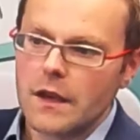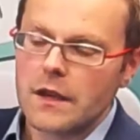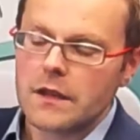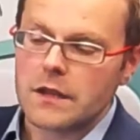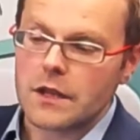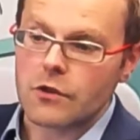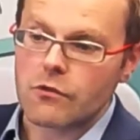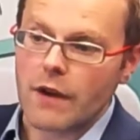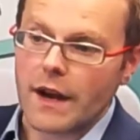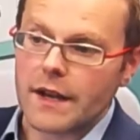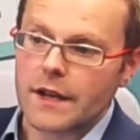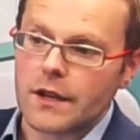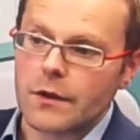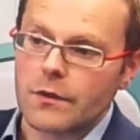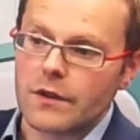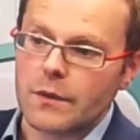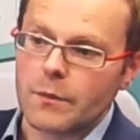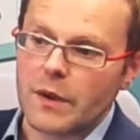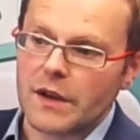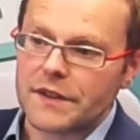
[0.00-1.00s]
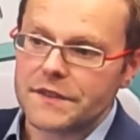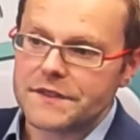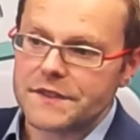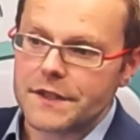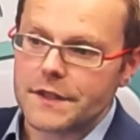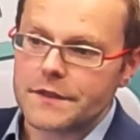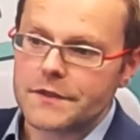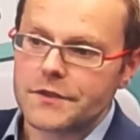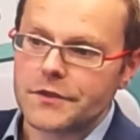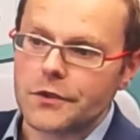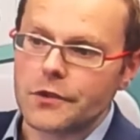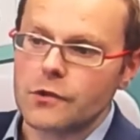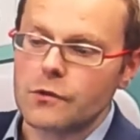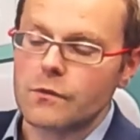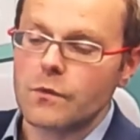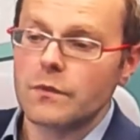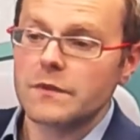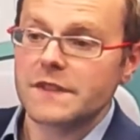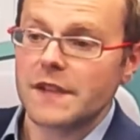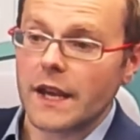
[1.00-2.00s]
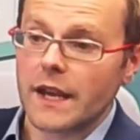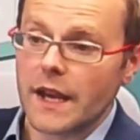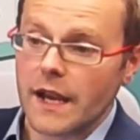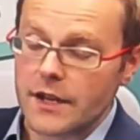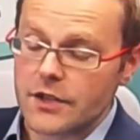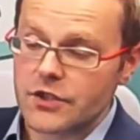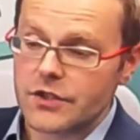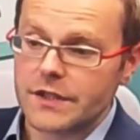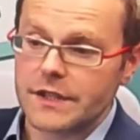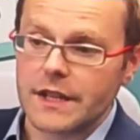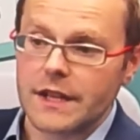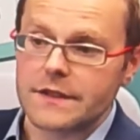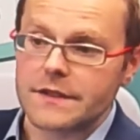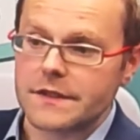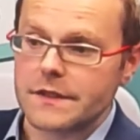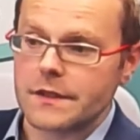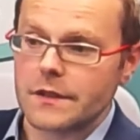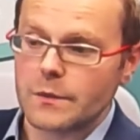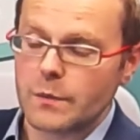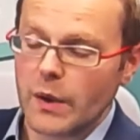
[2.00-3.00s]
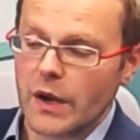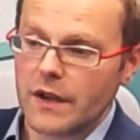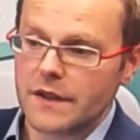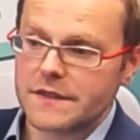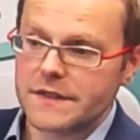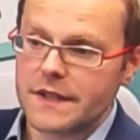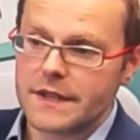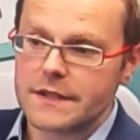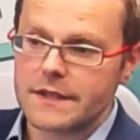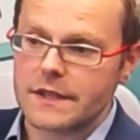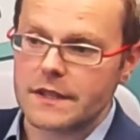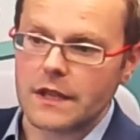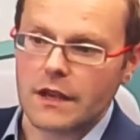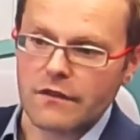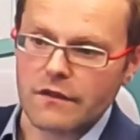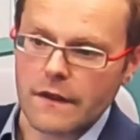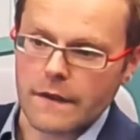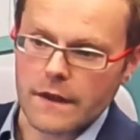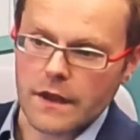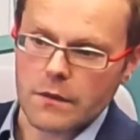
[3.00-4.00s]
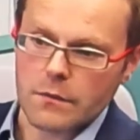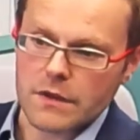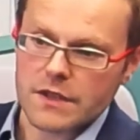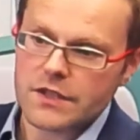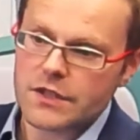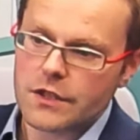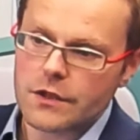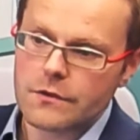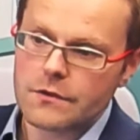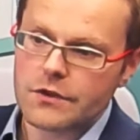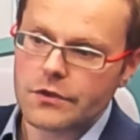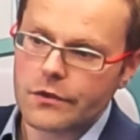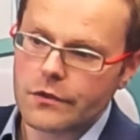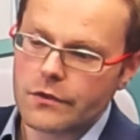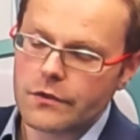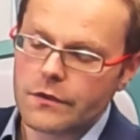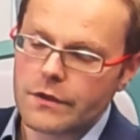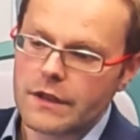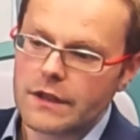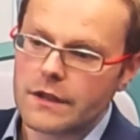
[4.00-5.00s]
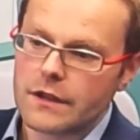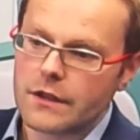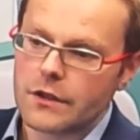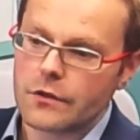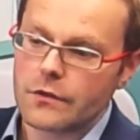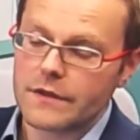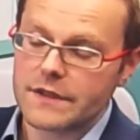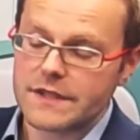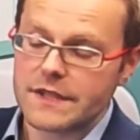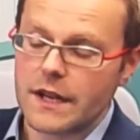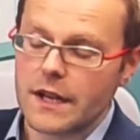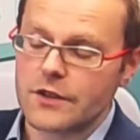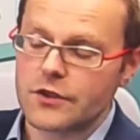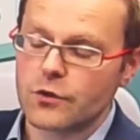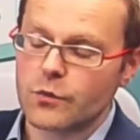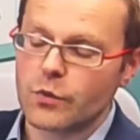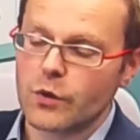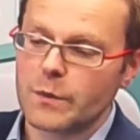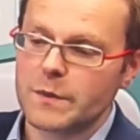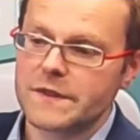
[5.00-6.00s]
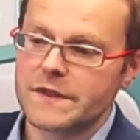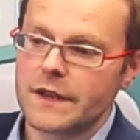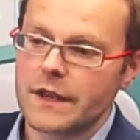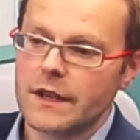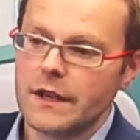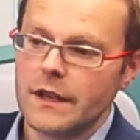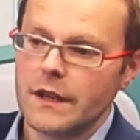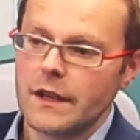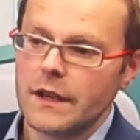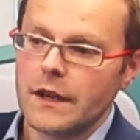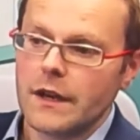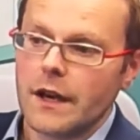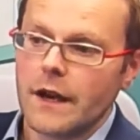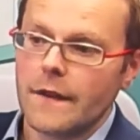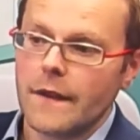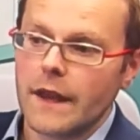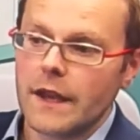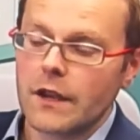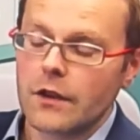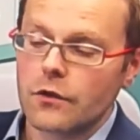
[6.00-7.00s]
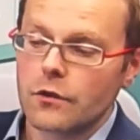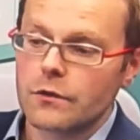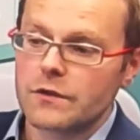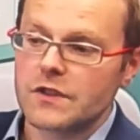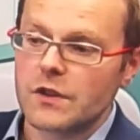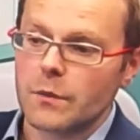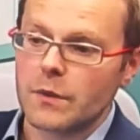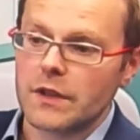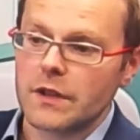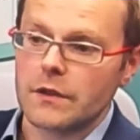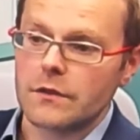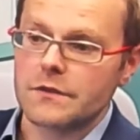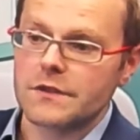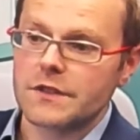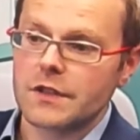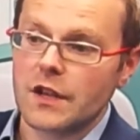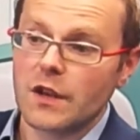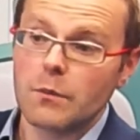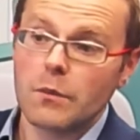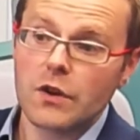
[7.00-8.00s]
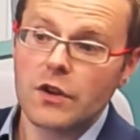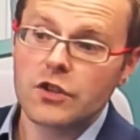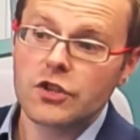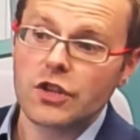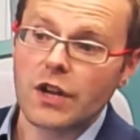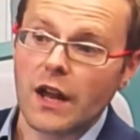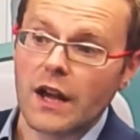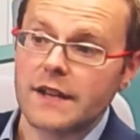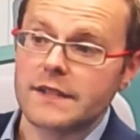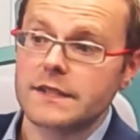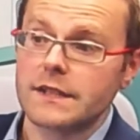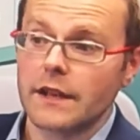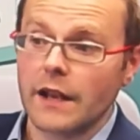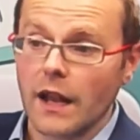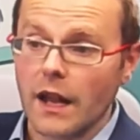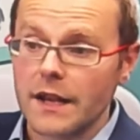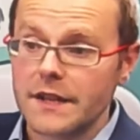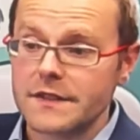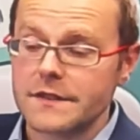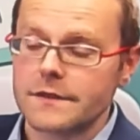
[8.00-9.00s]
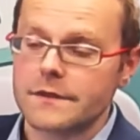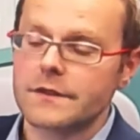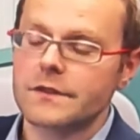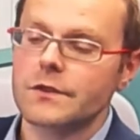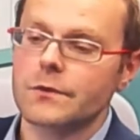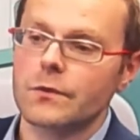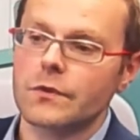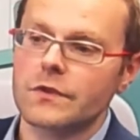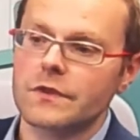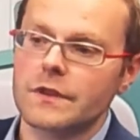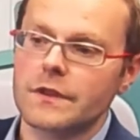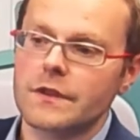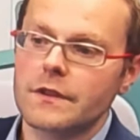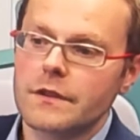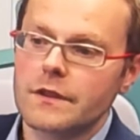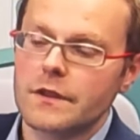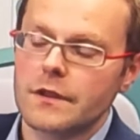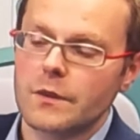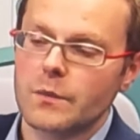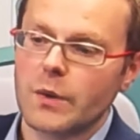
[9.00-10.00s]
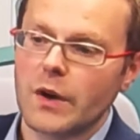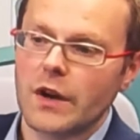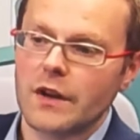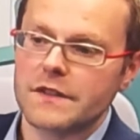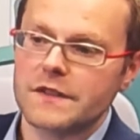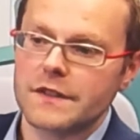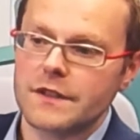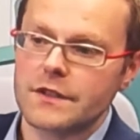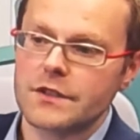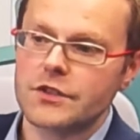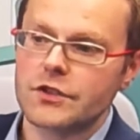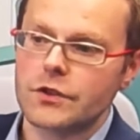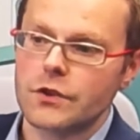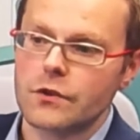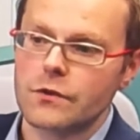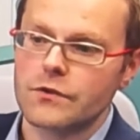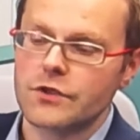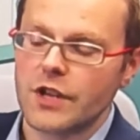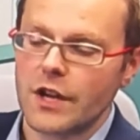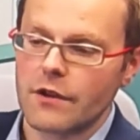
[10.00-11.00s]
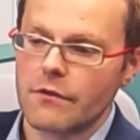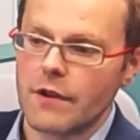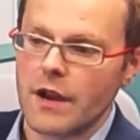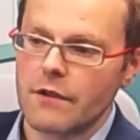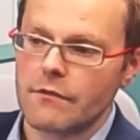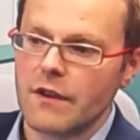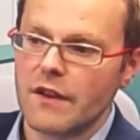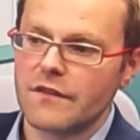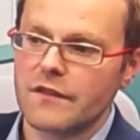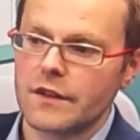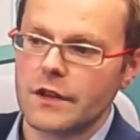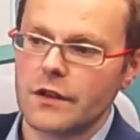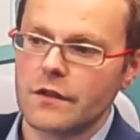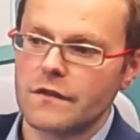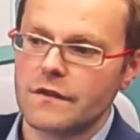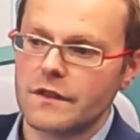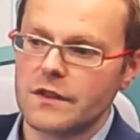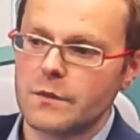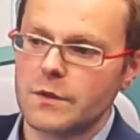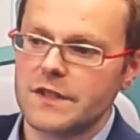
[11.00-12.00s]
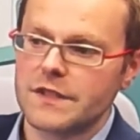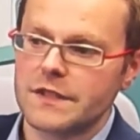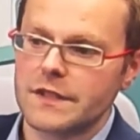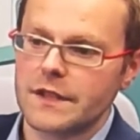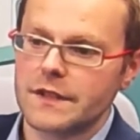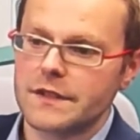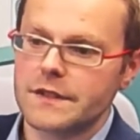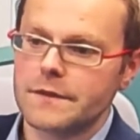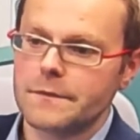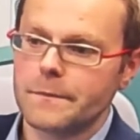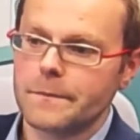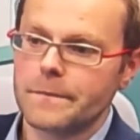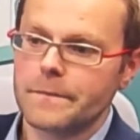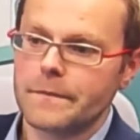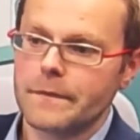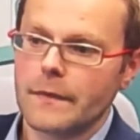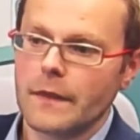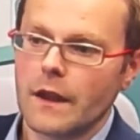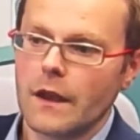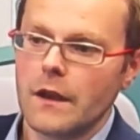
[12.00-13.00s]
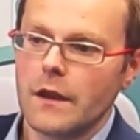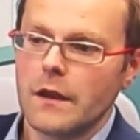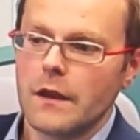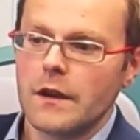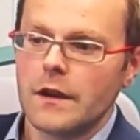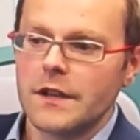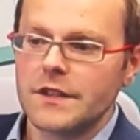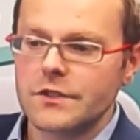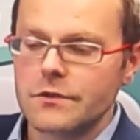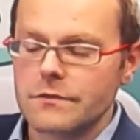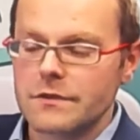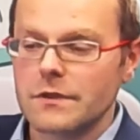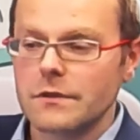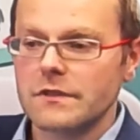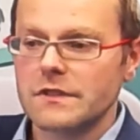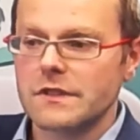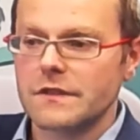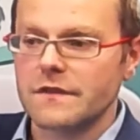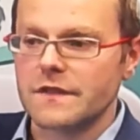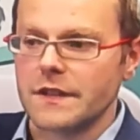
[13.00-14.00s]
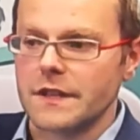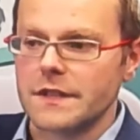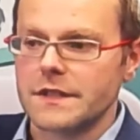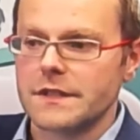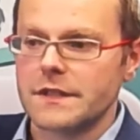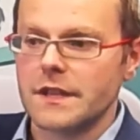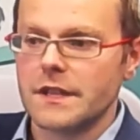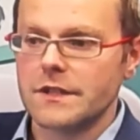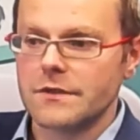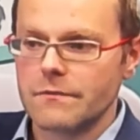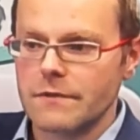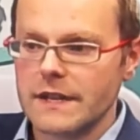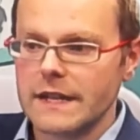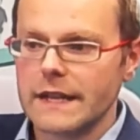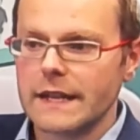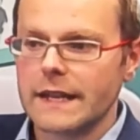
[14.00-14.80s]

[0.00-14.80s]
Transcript: They grant you an ability to take action against third parties in the event they misuse your intellectual property, and they can also be used to commercialise and license to other third parties to generate revenue for the business. As a result of this, it's really